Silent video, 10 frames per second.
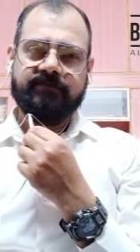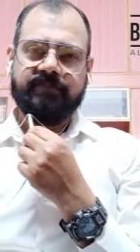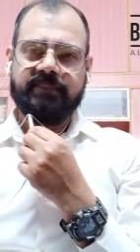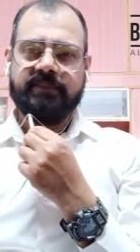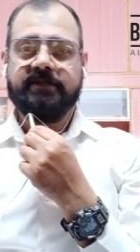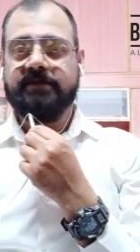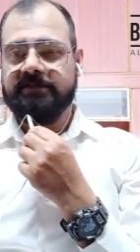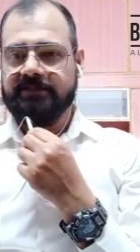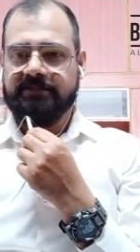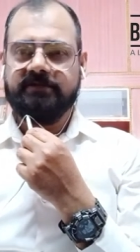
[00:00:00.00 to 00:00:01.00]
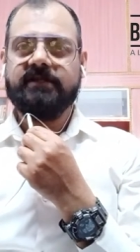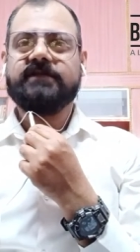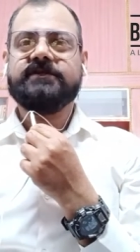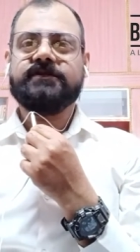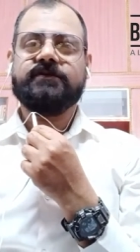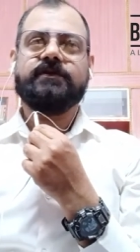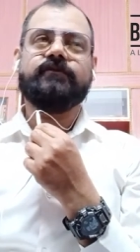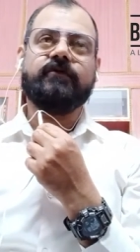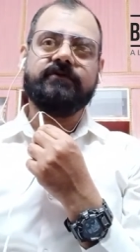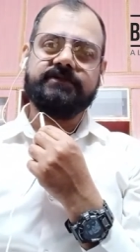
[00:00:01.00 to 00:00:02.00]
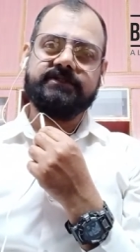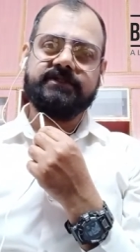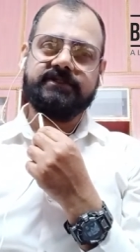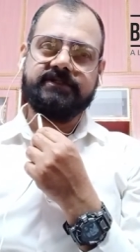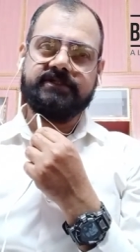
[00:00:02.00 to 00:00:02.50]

the cases relating to divorce and